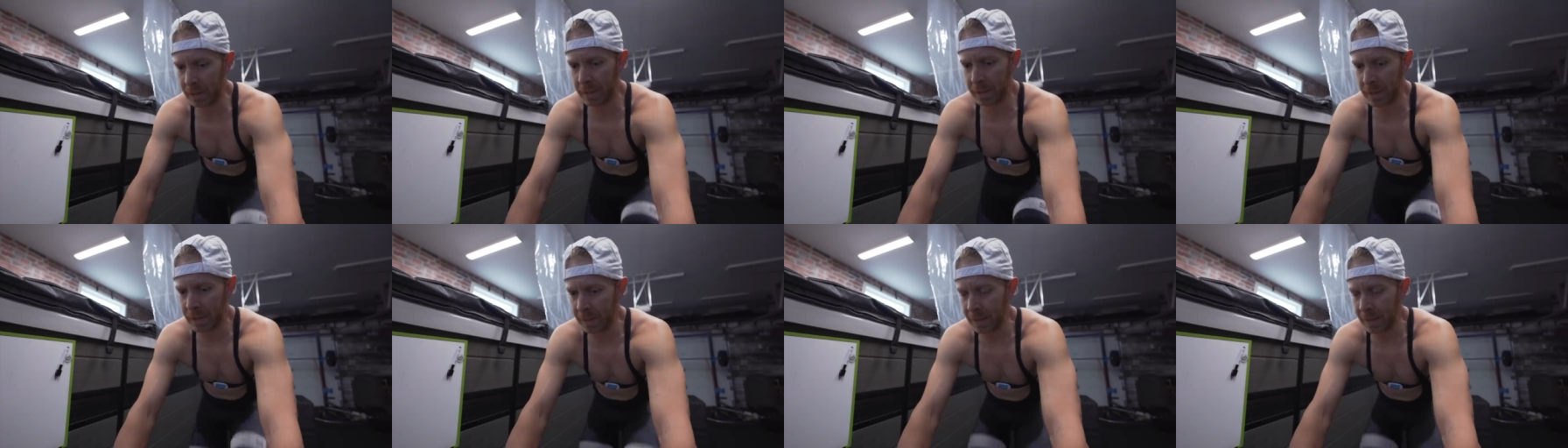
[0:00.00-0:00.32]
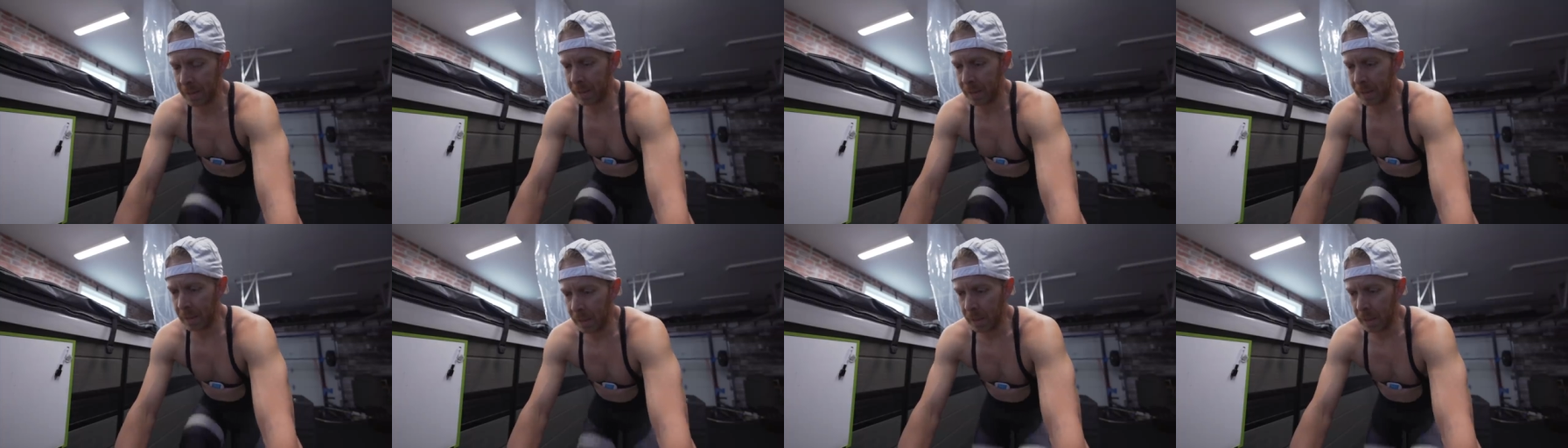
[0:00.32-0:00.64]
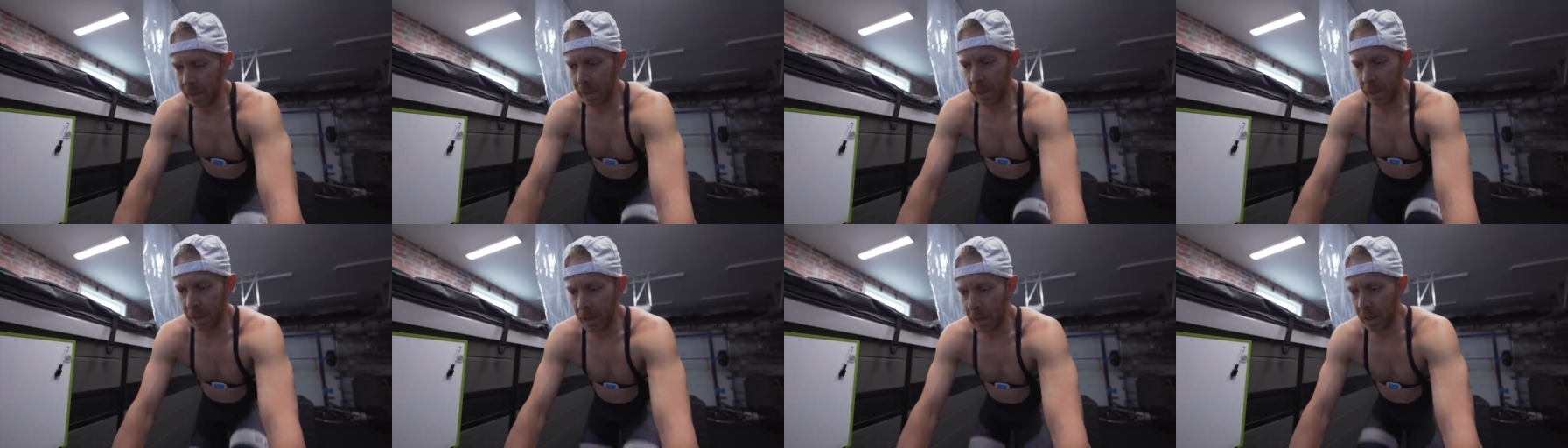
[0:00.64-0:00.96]
how much
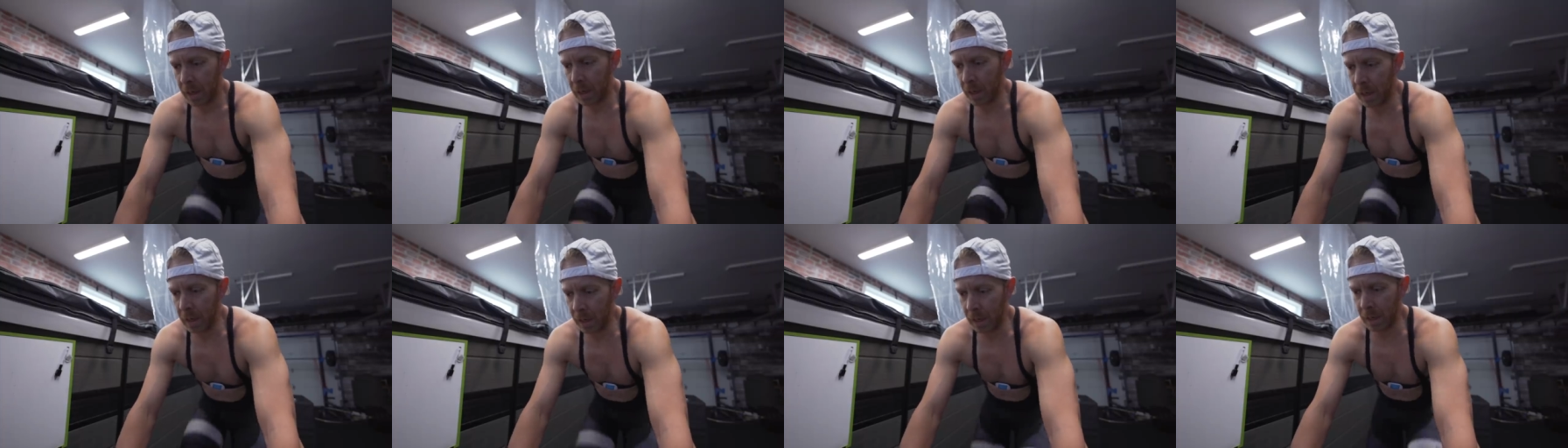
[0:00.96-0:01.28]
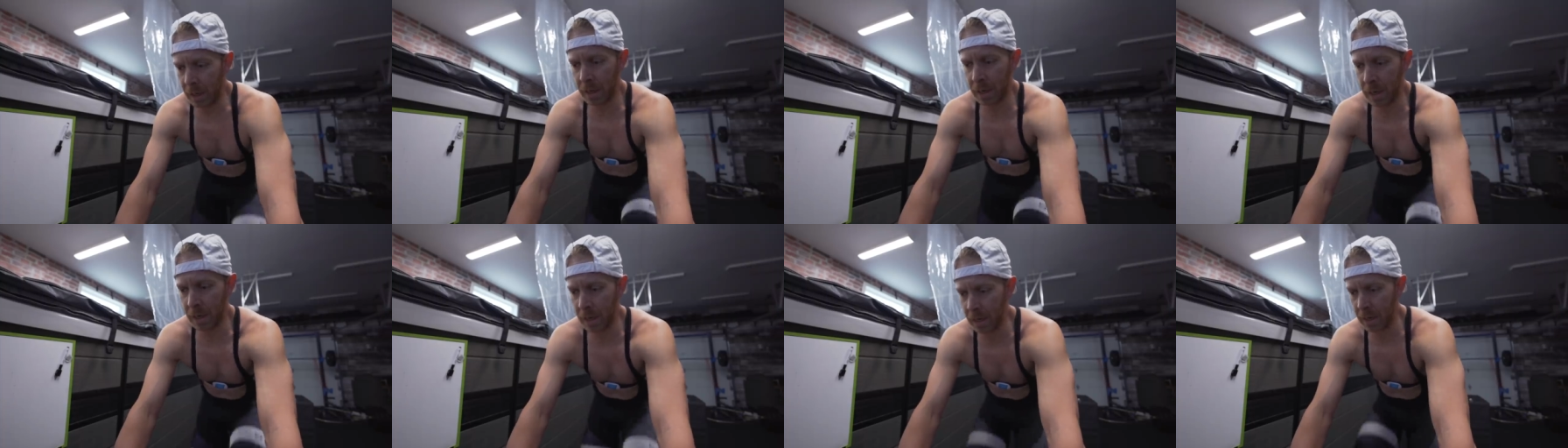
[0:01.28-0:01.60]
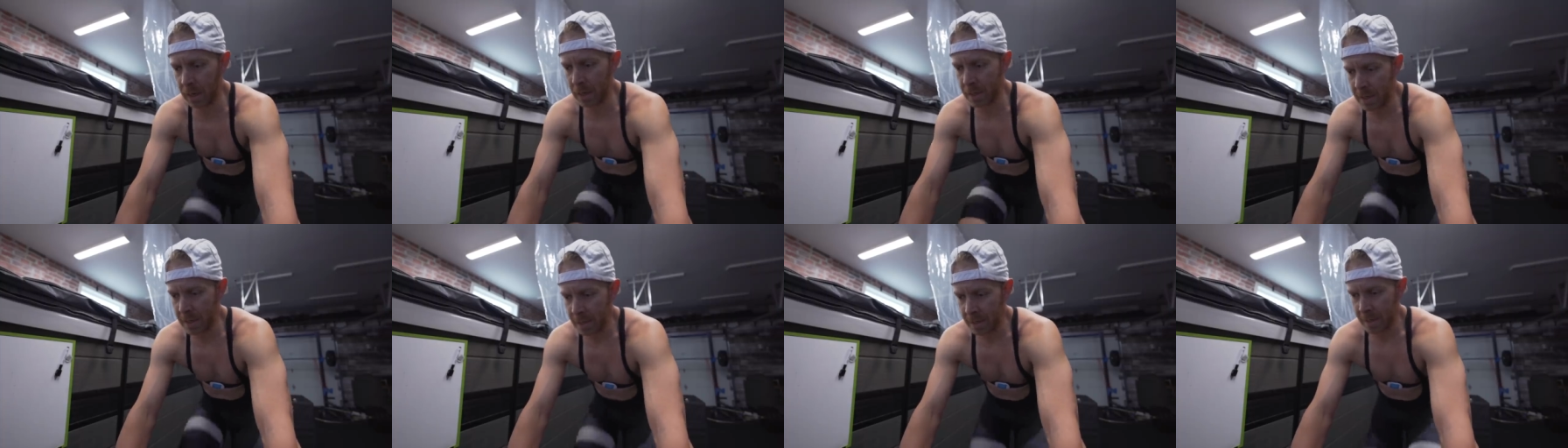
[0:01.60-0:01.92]
essentially
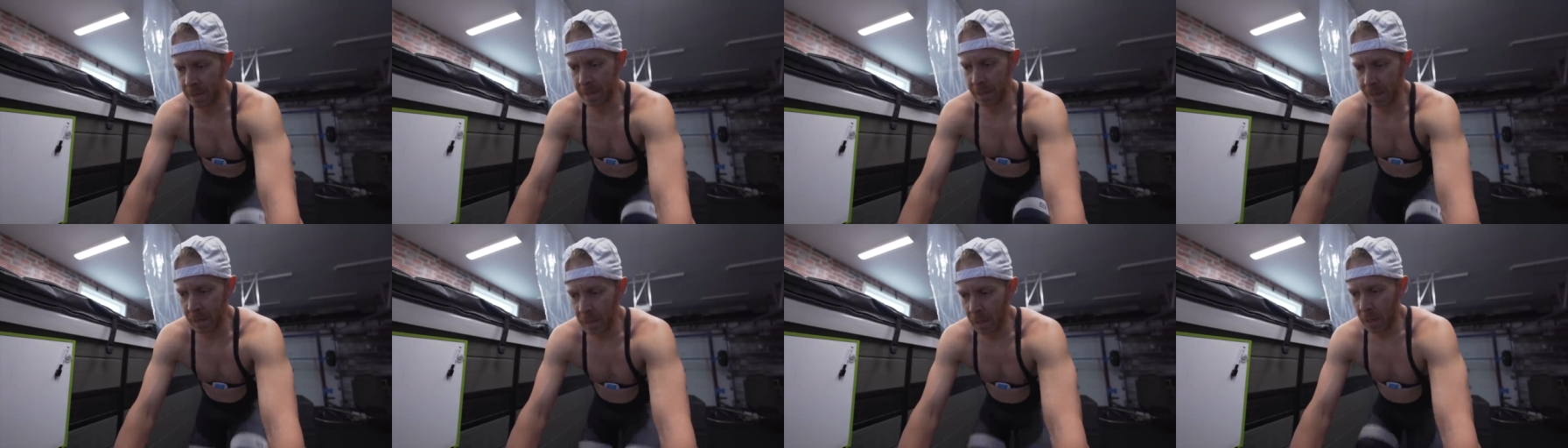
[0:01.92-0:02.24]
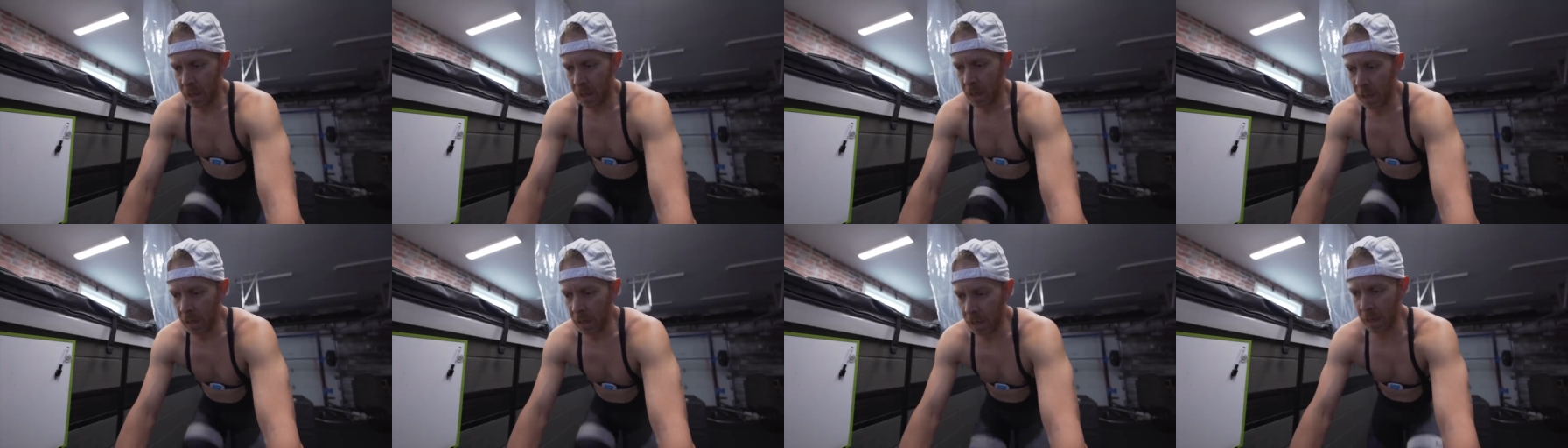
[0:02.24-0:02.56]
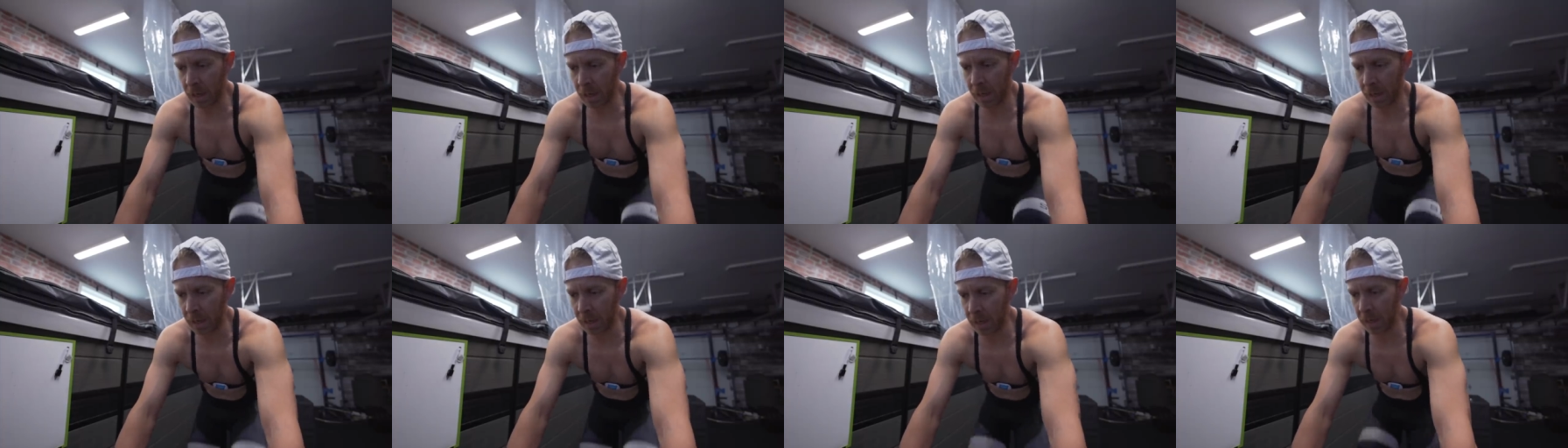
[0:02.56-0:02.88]
fatigue are you
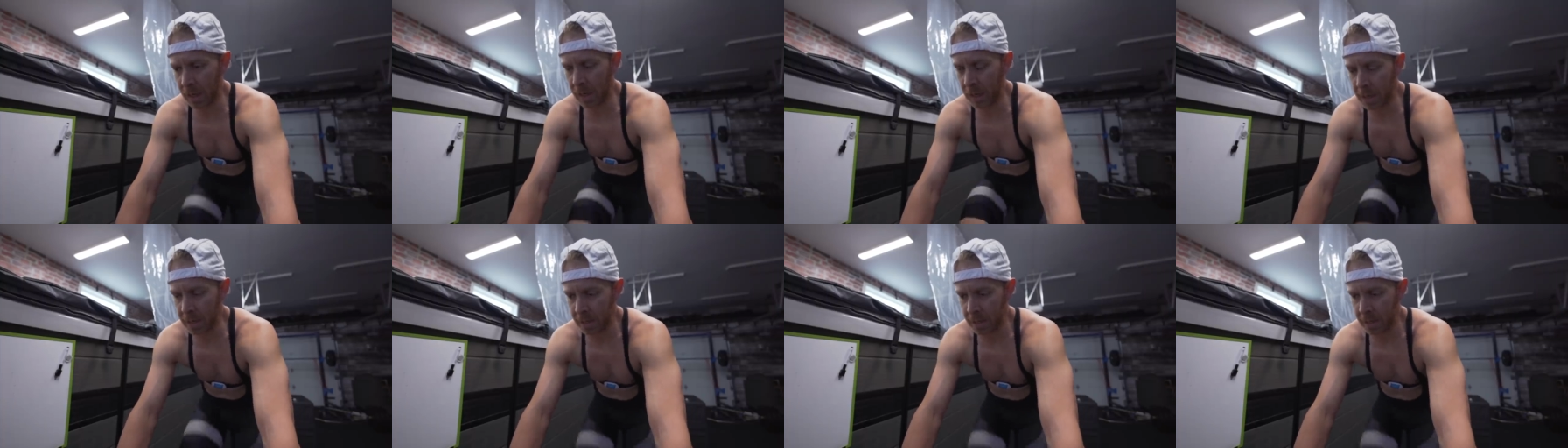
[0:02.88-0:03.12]
accumulating,